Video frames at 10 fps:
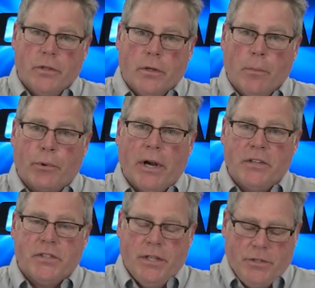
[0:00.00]

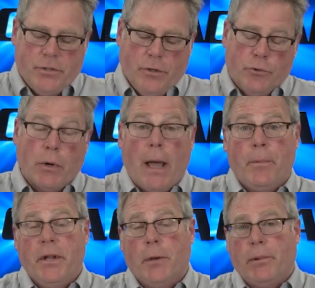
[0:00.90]
compress this, drop
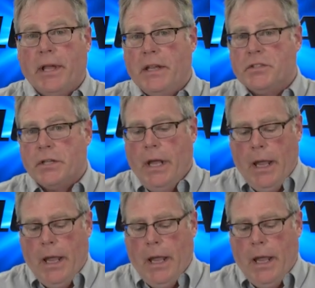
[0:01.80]
it into place,